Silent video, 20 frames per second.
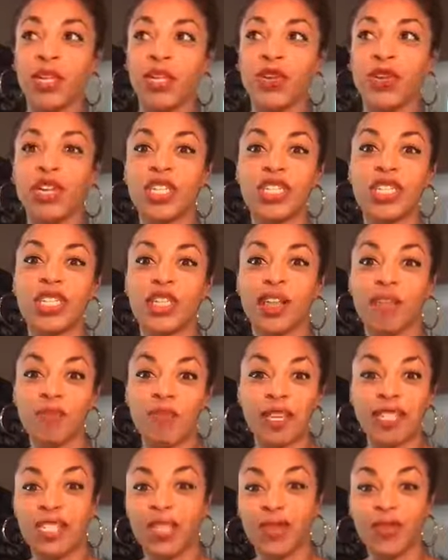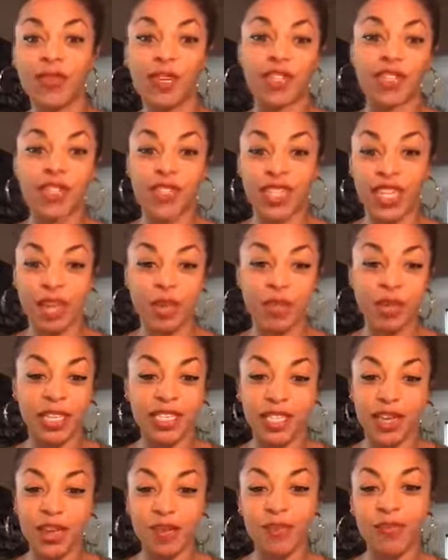learning to love myself and understand
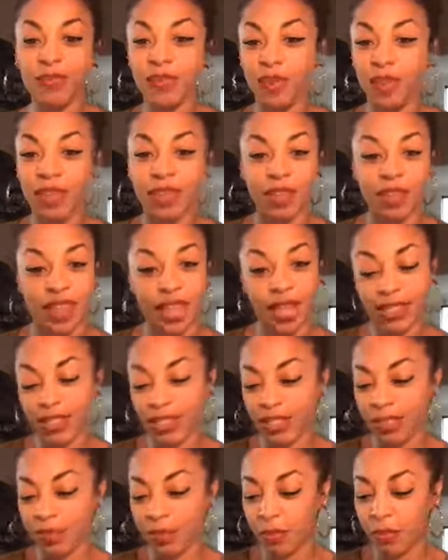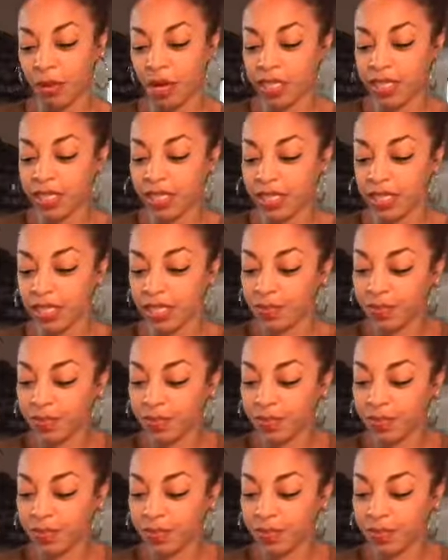myself. Like that's just been priceless.